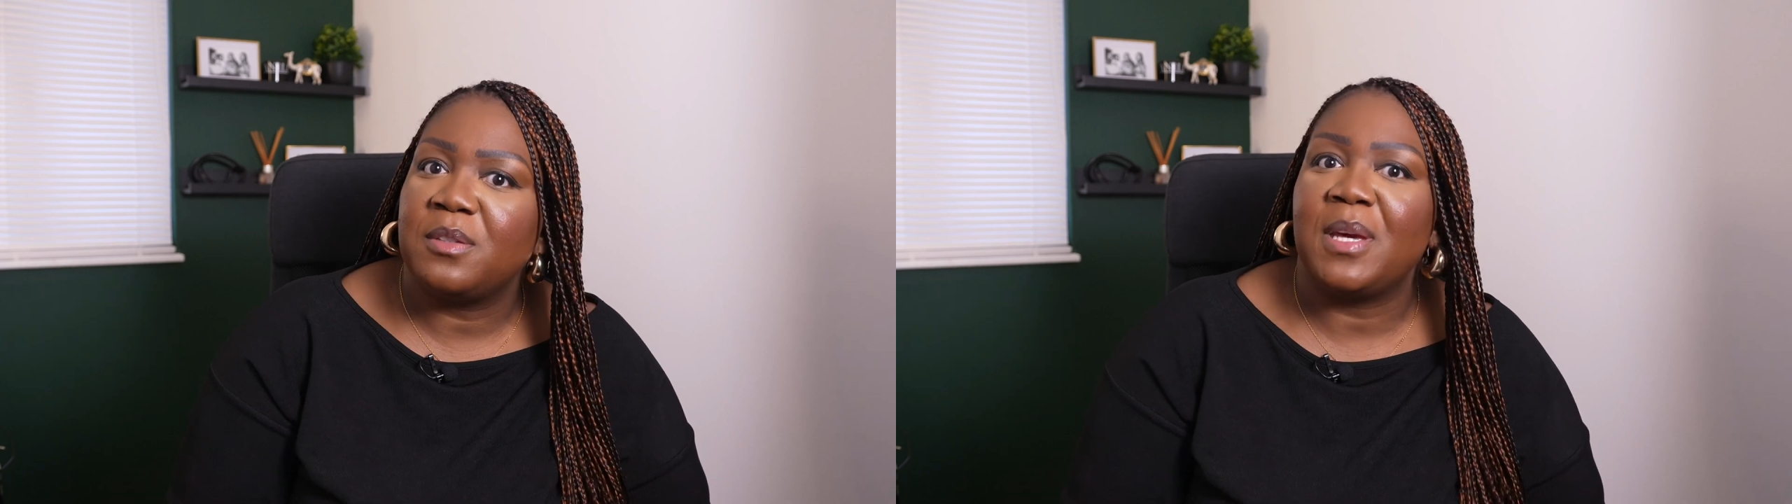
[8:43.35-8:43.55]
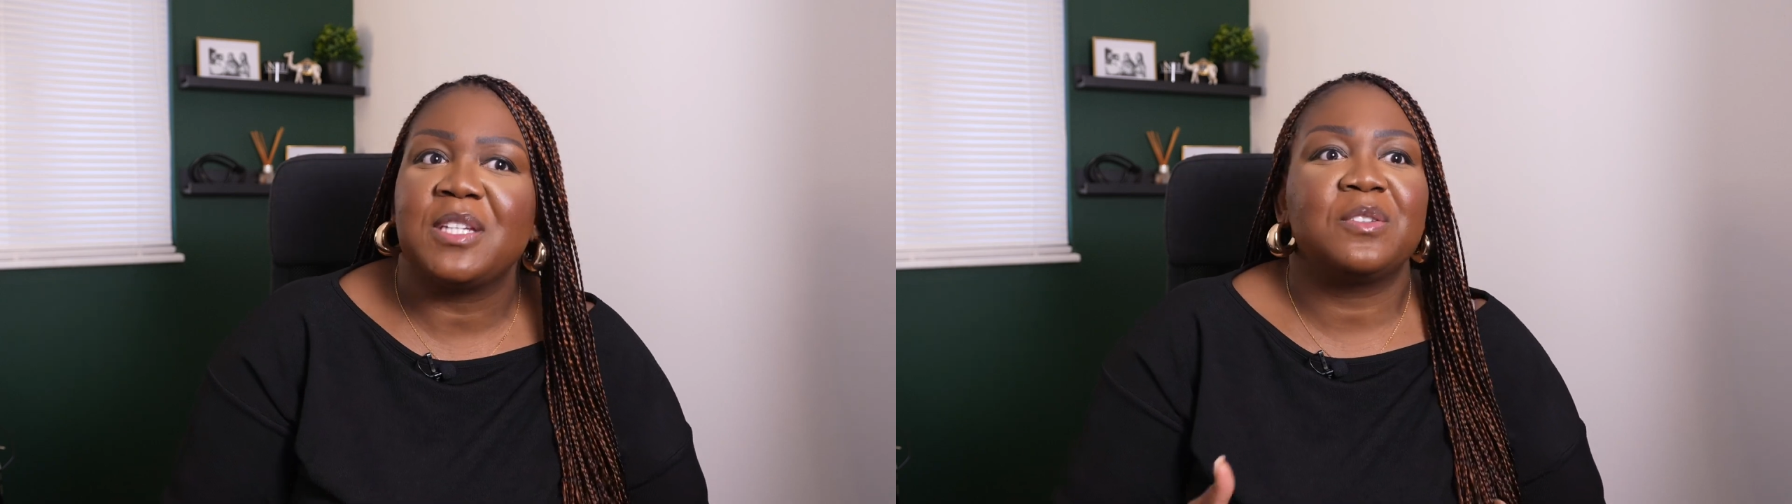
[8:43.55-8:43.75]

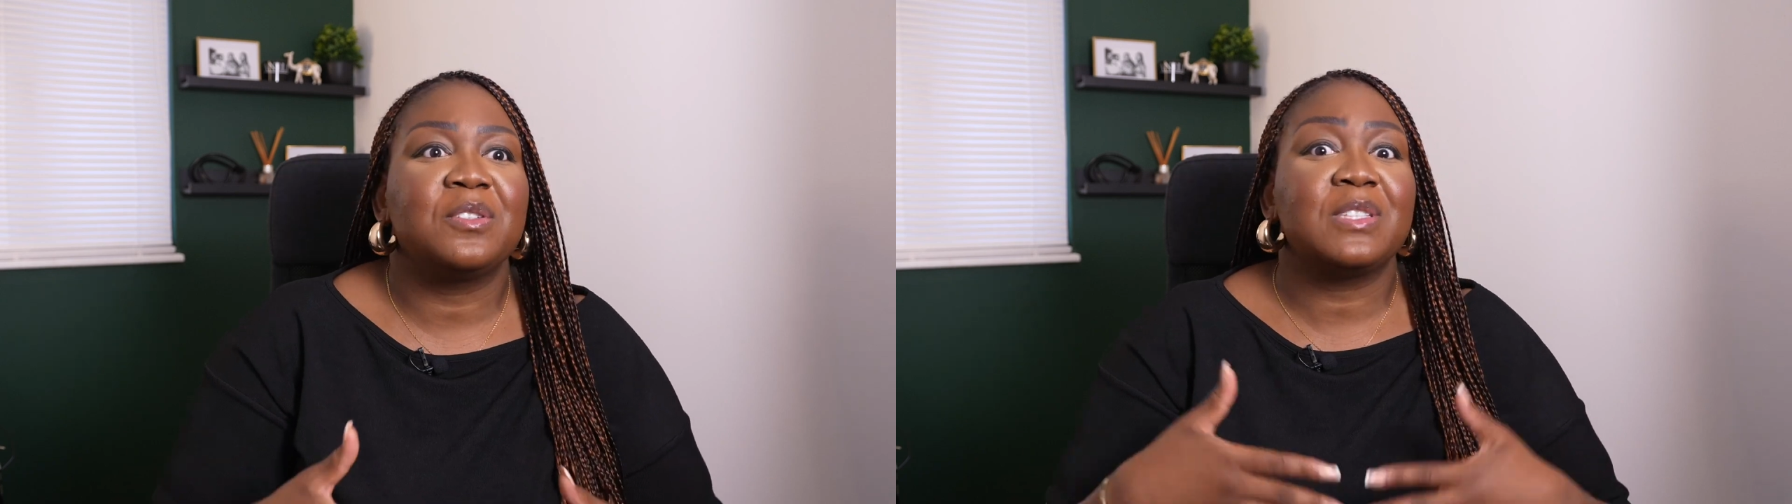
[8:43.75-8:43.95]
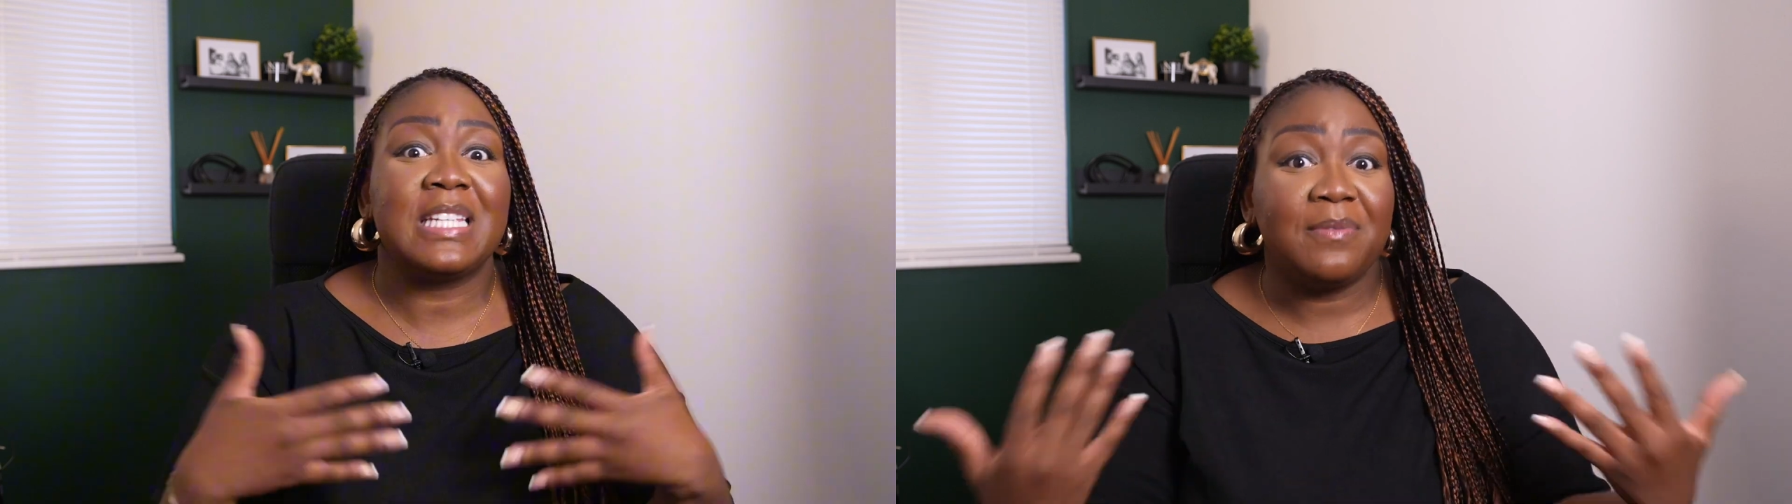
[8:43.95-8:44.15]
make sure
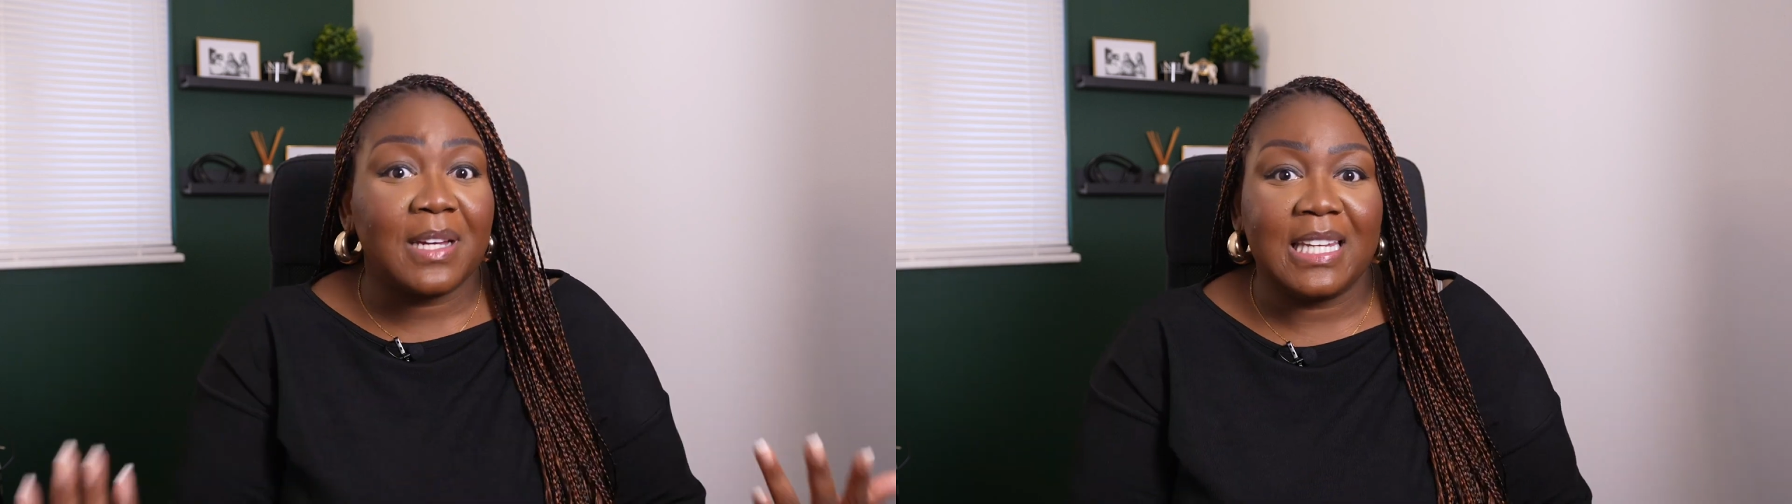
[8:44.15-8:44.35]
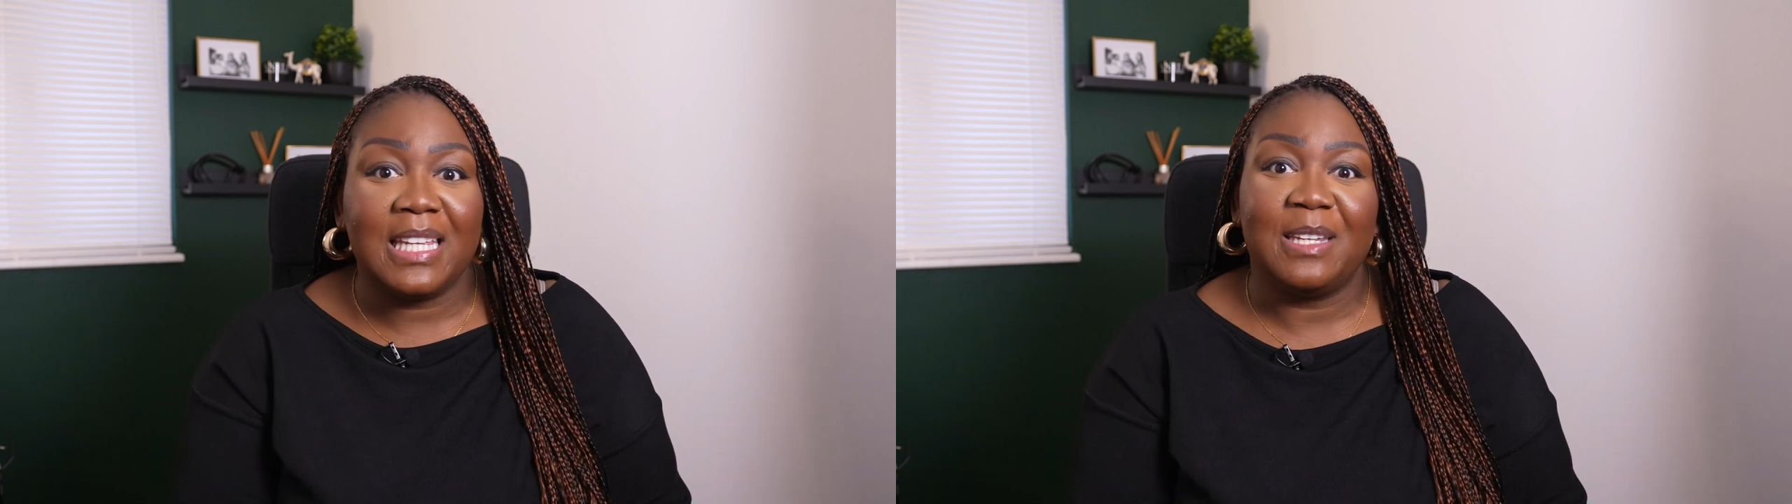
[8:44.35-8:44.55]
your teeth are
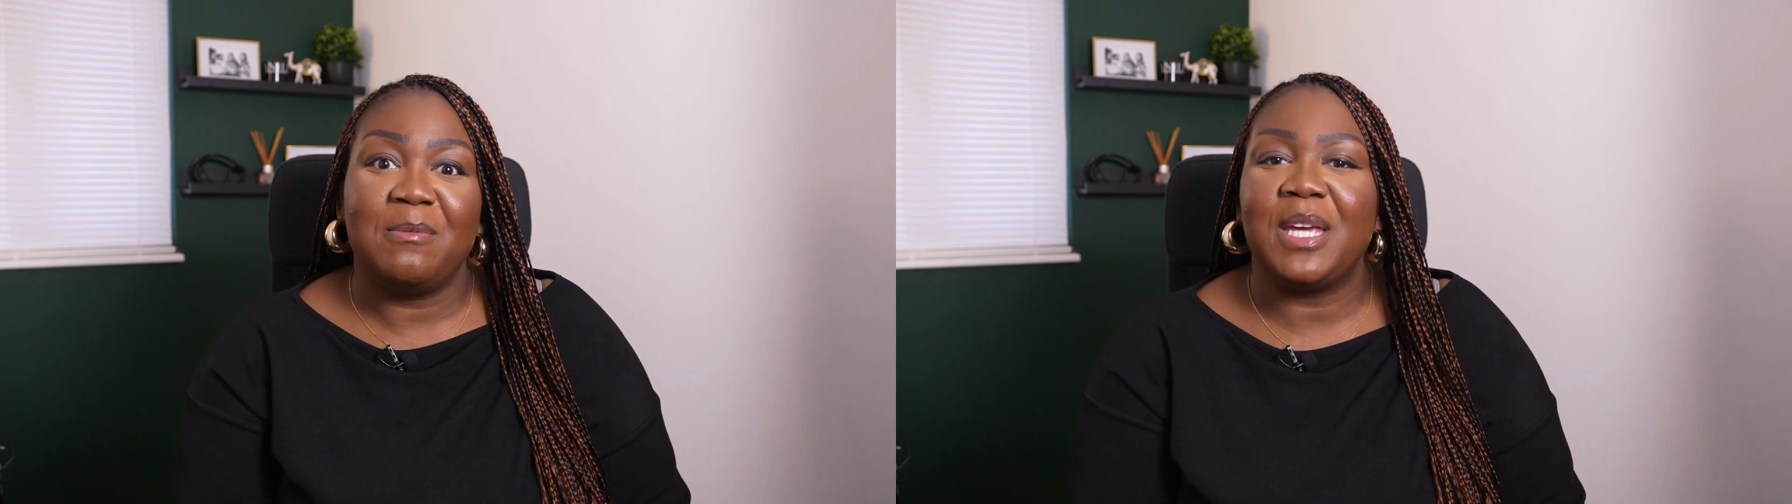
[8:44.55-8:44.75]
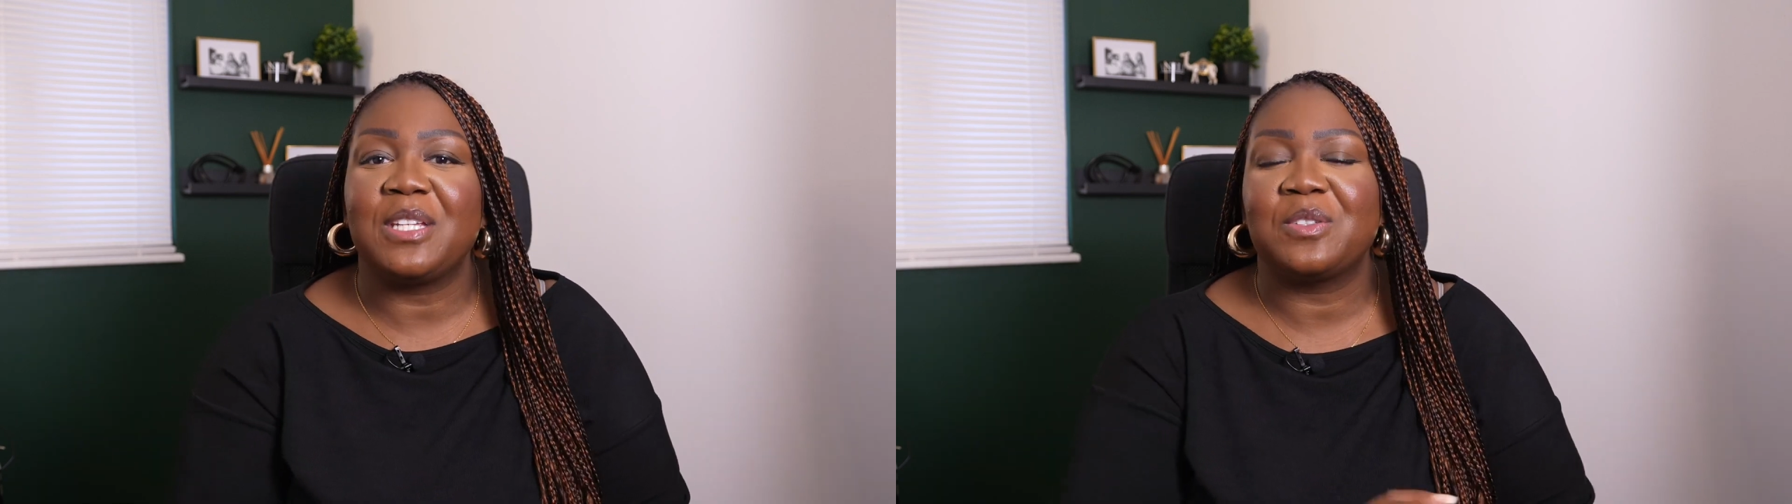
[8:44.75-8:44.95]
clean,
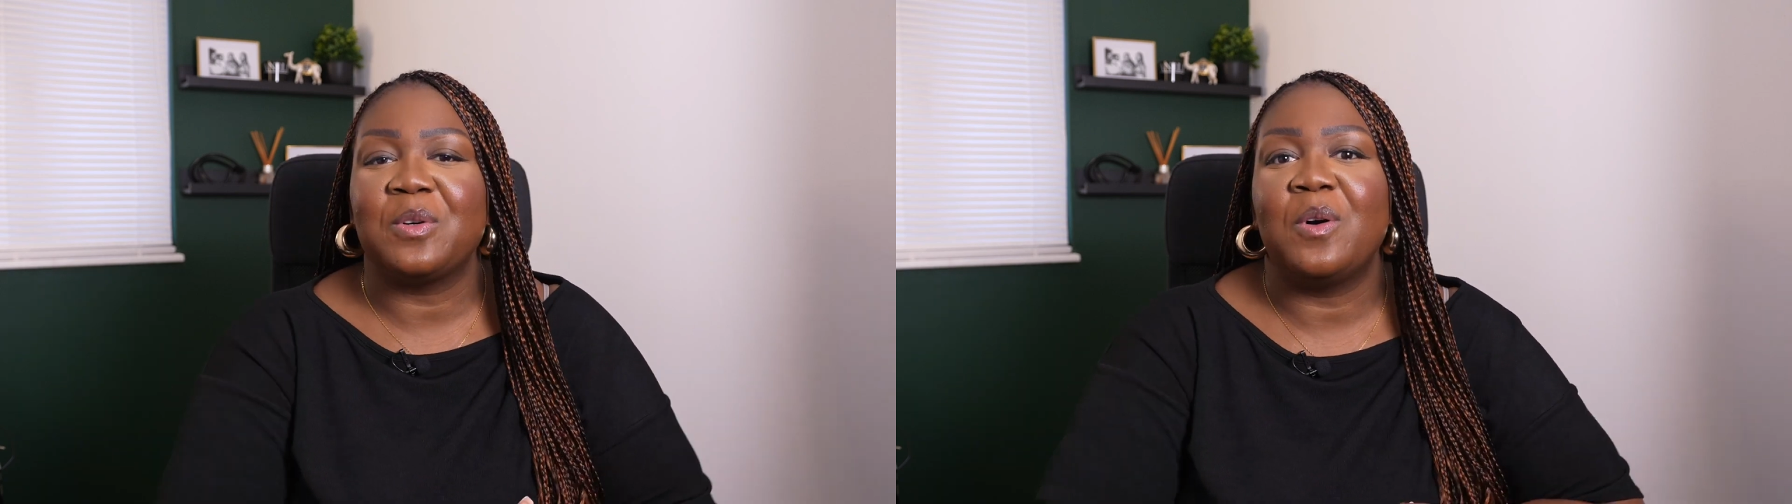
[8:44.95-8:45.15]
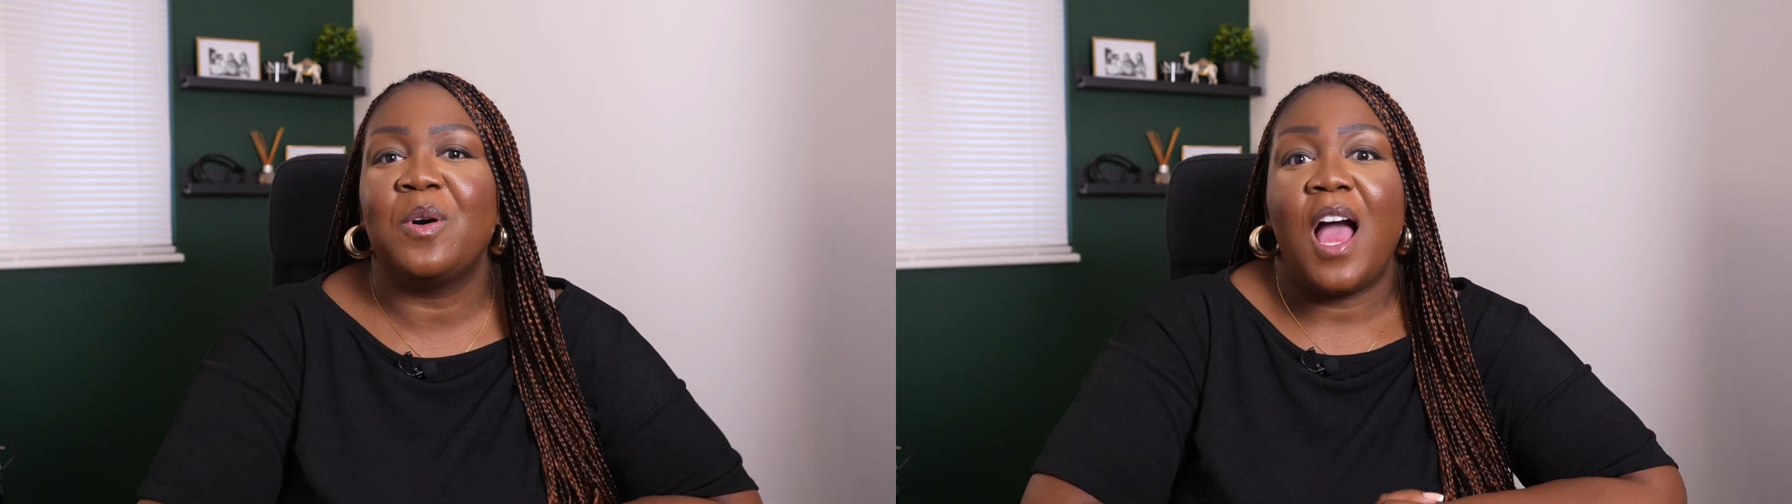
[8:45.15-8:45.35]
make sure